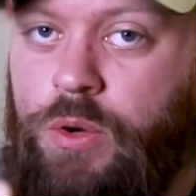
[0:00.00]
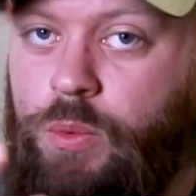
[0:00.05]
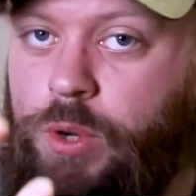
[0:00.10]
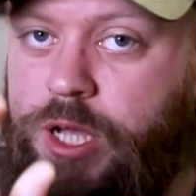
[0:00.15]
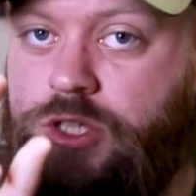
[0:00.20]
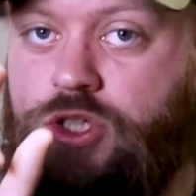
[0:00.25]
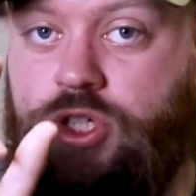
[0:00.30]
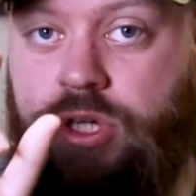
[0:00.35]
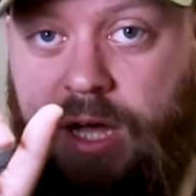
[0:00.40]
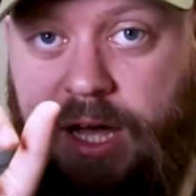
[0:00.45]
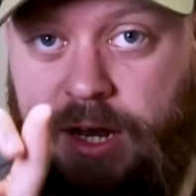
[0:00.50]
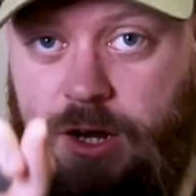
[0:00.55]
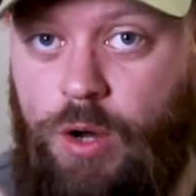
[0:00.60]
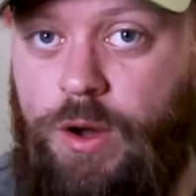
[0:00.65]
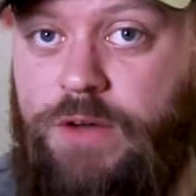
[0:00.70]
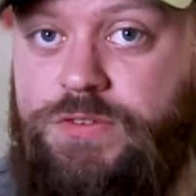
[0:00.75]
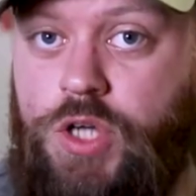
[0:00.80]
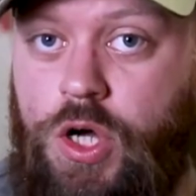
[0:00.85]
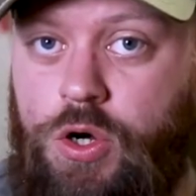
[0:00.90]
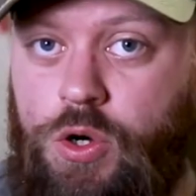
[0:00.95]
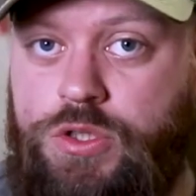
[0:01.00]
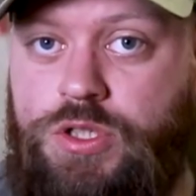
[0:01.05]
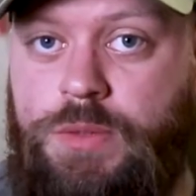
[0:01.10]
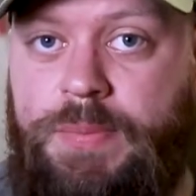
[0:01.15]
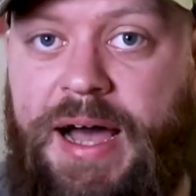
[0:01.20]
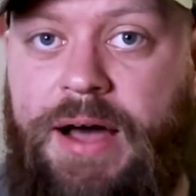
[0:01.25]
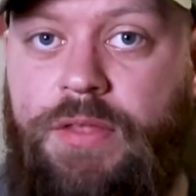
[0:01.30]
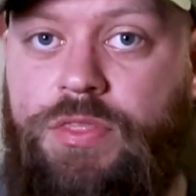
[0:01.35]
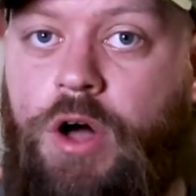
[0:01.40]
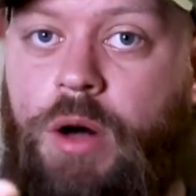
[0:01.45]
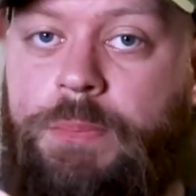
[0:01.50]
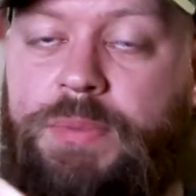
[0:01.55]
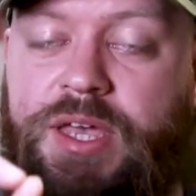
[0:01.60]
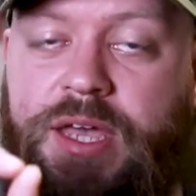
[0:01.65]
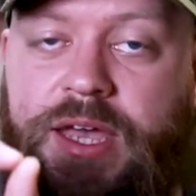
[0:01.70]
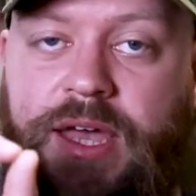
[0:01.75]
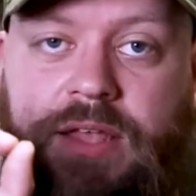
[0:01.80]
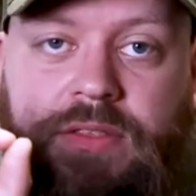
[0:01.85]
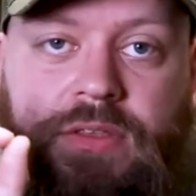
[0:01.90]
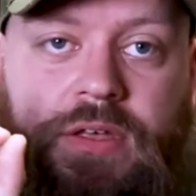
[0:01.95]
which I know I've talked about not
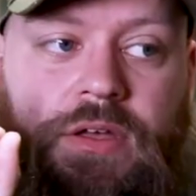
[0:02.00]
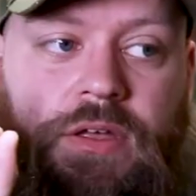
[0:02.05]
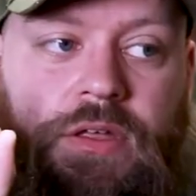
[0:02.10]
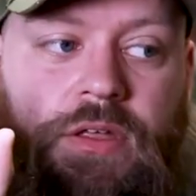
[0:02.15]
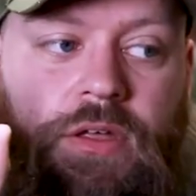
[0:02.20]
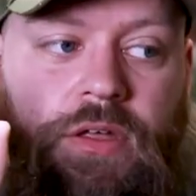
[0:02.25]
being